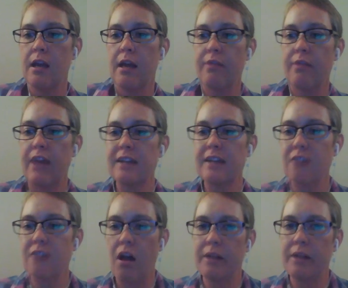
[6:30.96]
That's
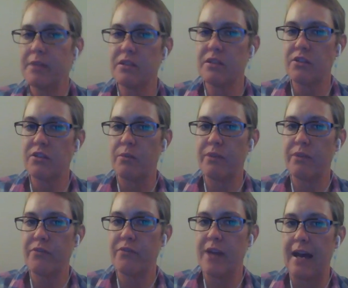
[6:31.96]
all I'm going to start with
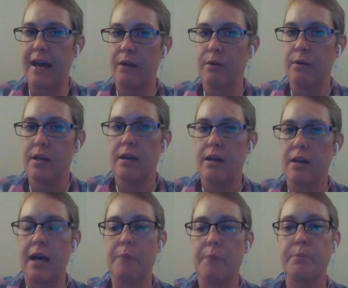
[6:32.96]
for now.
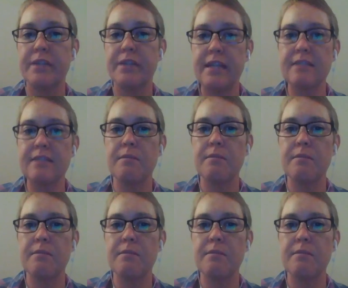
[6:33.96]
Please